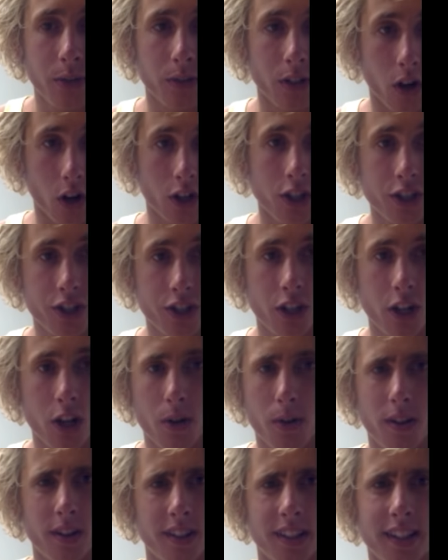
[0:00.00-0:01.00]
art show,
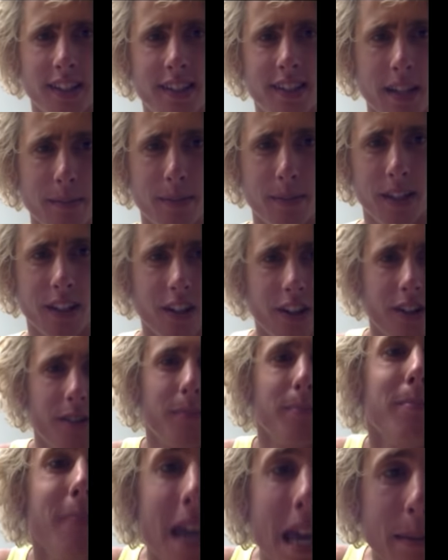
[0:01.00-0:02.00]
an exhibit, or
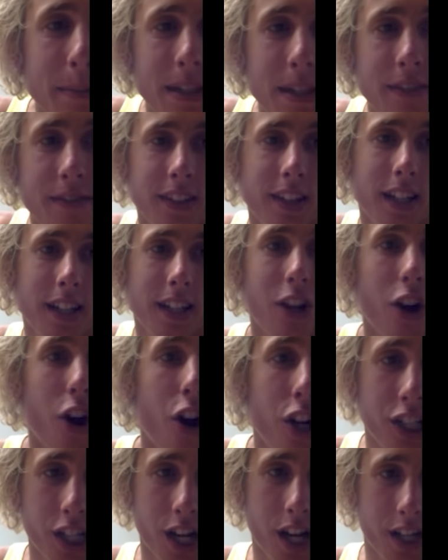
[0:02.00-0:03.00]
maybe even like an art
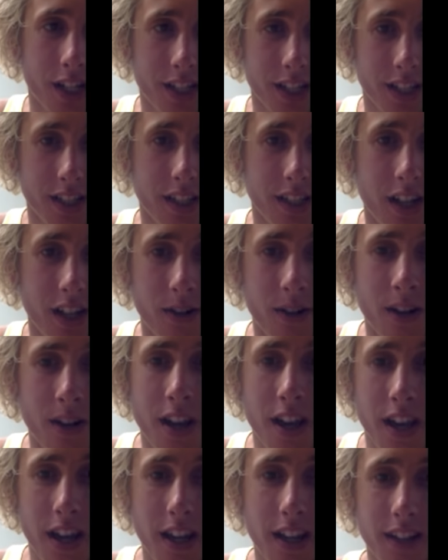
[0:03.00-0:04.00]
auction, you know,
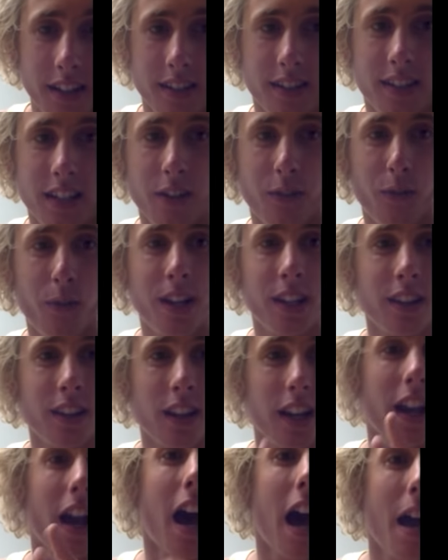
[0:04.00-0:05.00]
and see if we can like
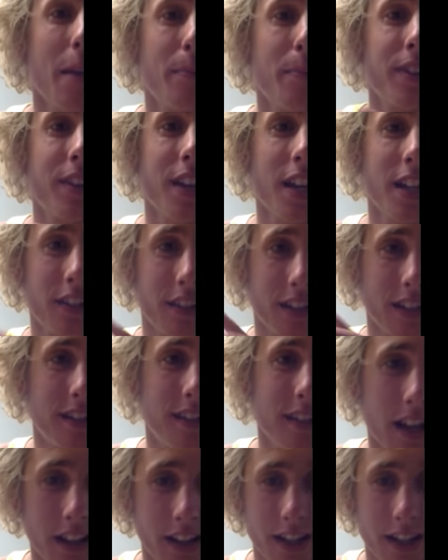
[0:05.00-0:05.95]
hypothetically sell it.